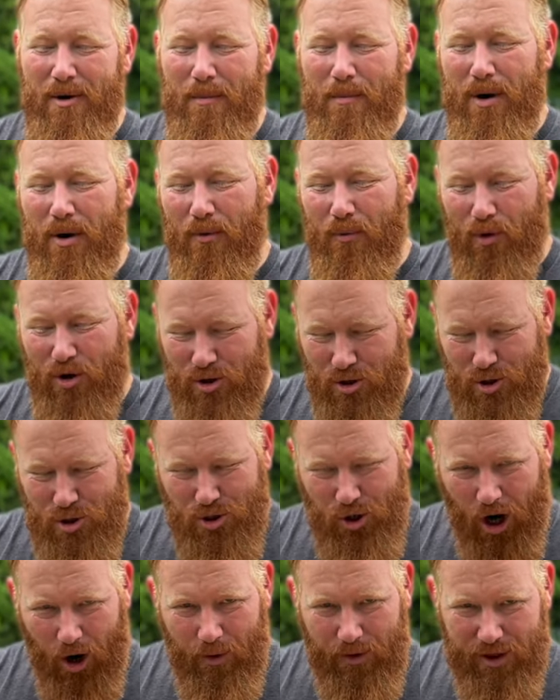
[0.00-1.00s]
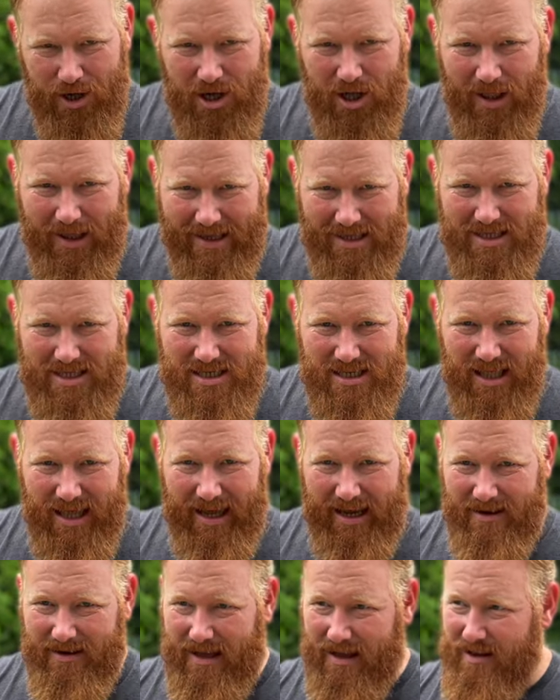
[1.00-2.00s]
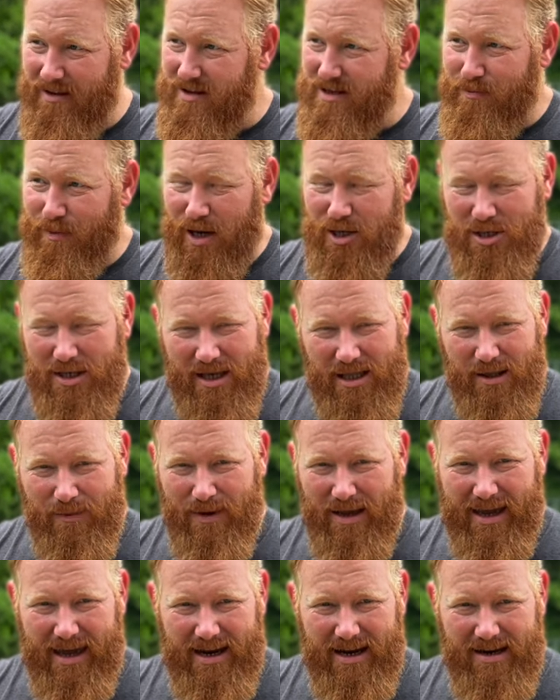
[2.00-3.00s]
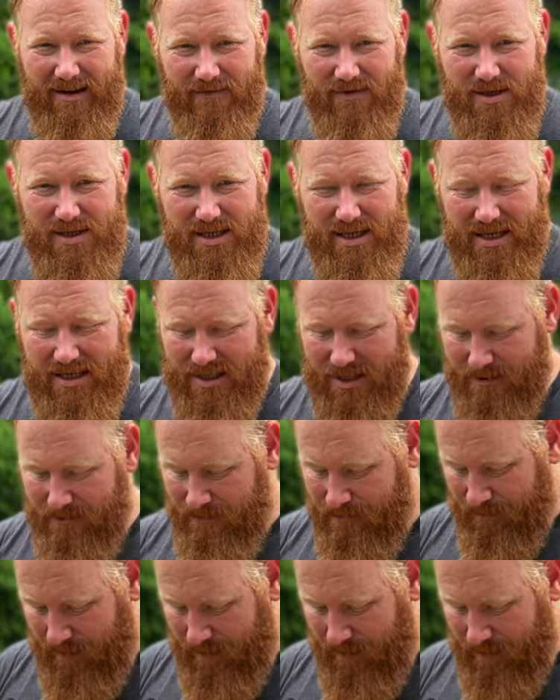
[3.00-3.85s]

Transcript: But when you start with a clean slate, uh, especially at the beginning of the season,